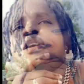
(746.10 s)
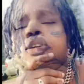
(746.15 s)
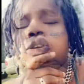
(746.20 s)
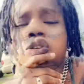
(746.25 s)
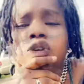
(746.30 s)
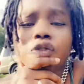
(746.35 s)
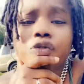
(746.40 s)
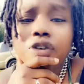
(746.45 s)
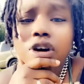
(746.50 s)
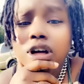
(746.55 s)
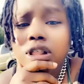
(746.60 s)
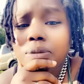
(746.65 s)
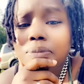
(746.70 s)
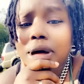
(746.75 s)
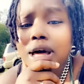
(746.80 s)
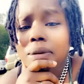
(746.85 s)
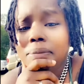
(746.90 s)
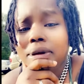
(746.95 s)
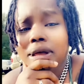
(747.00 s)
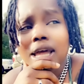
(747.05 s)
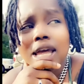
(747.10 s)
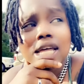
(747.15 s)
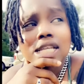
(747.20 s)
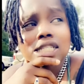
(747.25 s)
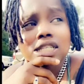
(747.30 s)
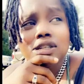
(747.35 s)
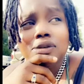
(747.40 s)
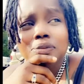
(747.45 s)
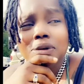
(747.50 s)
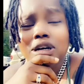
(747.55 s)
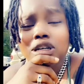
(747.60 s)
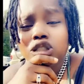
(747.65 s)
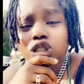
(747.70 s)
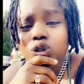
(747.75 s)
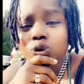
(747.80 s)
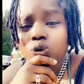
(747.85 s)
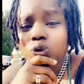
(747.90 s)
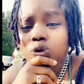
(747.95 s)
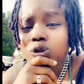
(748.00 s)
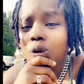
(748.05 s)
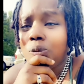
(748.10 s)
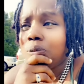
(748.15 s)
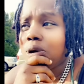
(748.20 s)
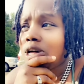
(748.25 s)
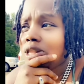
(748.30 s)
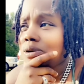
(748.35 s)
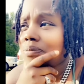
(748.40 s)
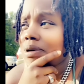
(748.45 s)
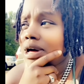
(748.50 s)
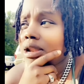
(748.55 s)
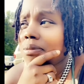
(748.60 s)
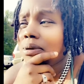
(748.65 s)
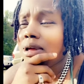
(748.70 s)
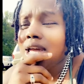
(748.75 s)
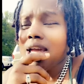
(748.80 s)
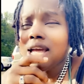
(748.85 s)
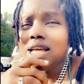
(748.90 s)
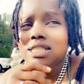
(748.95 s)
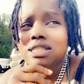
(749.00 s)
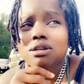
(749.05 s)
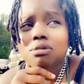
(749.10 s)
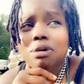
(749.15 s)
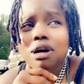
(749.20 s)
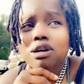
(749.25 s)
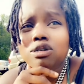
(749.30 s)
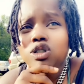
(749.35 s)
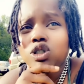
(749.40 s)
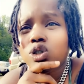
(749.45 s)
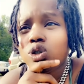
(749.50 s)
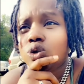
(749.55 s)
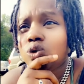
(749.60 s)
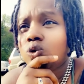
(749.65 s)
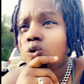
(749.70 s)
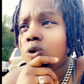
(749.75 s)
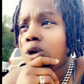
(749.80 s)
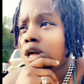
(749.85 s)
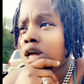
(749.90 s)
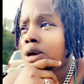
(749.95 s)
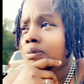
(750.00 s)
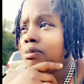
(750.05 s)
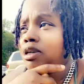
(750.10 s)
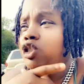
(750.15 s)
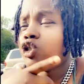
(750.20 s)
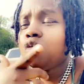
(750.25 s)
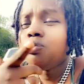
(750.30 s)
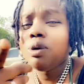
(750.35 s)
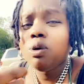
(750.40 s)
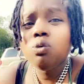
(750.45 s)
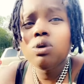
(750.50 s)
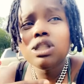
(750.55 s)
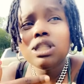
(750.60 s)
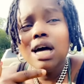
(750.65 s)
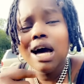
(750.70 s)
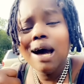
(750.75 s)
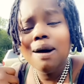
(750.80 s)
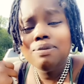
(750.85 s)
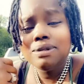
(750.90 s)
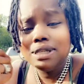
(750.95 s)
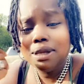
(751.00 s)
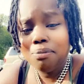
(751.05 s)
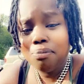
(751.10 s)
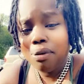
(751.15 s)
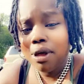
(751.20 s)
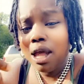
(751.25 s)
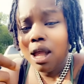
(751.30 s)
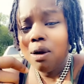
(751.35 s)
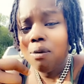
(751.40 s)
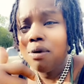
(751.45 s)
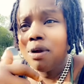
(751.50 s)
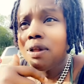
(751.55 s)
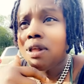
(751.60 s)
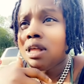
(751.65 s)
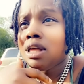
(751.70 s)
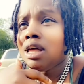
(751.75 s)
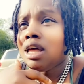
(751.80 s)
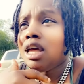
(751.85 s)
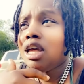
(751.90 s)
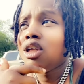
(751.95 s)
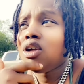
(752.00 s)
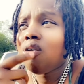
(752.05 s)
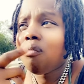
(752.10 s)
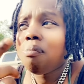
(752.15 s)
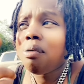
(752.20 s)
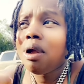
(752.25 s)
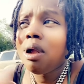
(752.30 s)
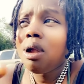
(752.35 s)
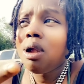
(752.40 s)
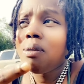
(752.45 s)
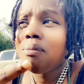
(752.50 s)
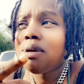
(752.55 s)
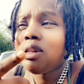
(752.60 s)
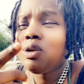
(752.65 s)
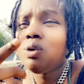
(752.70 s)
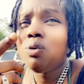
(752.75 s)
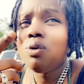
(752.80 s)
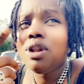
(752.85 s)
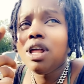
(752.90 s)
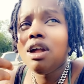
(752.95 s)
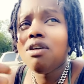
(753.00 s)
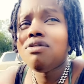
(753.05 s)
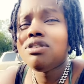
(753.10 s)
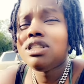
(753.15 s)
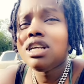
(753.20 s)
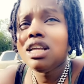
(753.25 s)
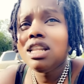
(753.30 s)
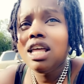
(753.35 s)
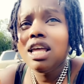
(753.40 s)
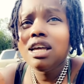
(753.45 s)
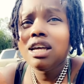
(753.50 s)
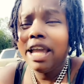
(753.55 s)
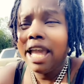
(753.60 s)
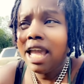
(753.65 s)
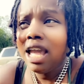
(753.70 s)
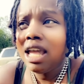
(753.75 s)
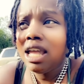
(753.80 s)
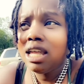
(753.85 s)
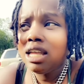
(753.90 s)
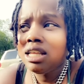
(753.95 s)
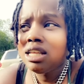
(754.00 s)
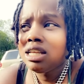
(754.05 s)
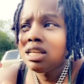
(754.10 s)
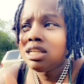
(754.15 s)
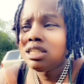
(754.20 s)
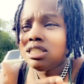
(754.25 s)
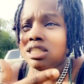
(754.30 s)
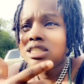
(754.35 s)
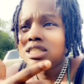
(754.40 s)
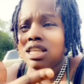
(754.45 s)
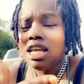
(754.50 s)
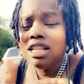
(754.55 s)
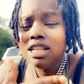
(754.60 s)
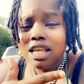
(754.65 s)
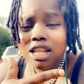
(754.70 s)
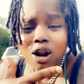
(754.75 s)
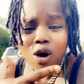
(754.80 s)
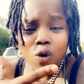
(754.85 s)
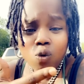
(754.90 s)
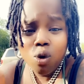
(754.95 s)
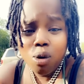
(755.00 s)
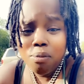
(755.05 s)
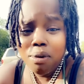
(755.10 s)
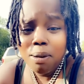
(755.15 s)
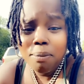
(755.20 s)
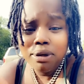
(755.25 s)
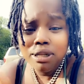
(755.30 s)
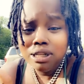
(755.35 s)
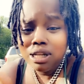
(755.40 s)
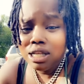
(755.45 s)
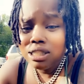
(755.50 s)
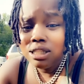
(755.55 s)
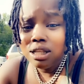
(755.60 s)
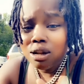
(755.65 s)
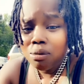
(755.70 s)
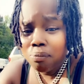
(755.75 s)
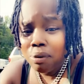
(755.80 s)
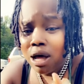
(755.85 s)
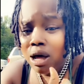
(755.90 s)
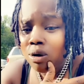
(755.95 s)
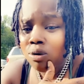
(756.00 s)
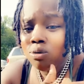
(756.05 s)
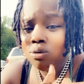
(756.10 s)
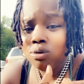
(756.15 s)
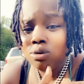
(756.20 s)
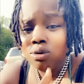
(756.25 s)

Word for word: Your father might have been asking about you, your mother might have been asking about you, but you've been with the opposite parent and your parent been doing everything they can to say they don't remember nothing about